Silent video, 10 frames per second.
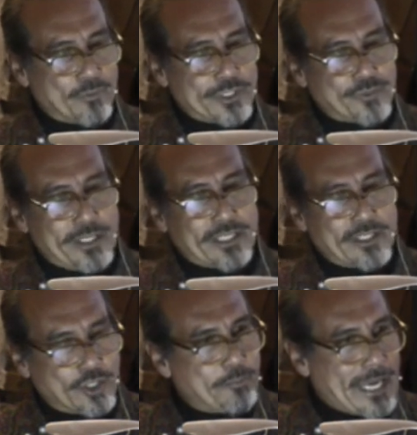from which we
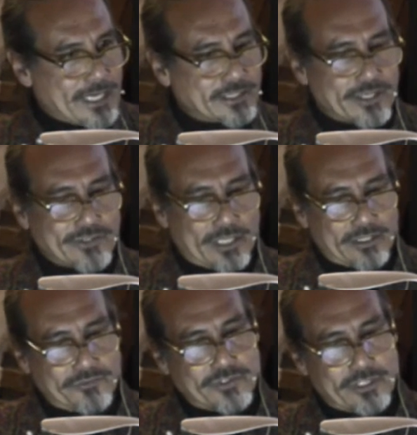can look back at
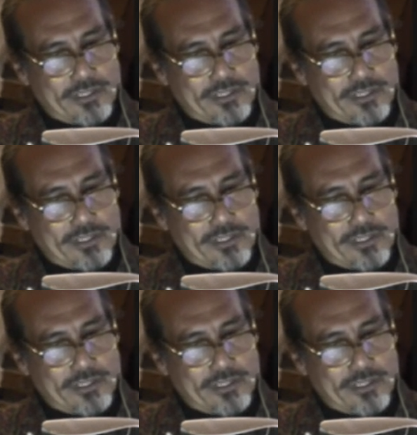ourselves